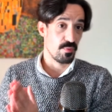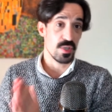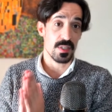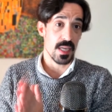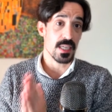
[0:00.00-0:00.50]

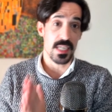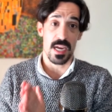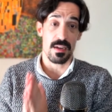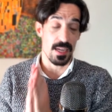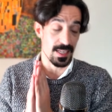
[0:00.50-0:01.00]
just takes
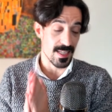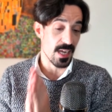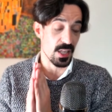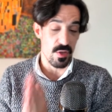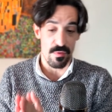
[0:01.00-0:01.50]
care
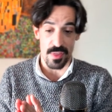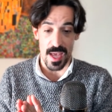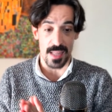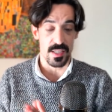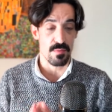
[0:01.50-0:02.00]
exactly of
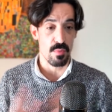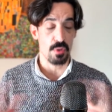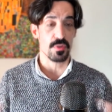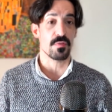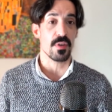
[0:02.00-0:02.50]
that,
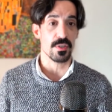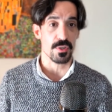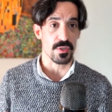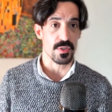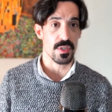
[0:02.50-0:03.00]
motor
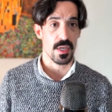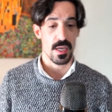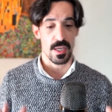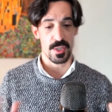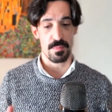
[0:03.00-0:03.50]
functions,
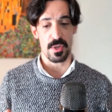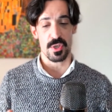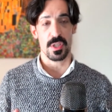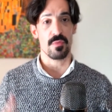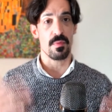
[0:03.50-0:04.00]

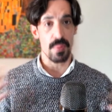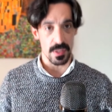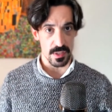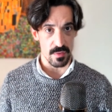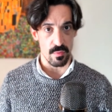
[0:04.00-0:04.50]
especially
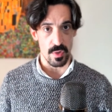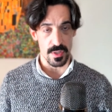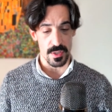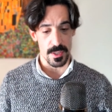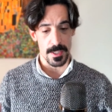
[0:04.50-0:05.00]
repetitive
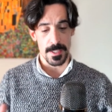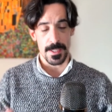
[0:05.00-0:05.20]
ones.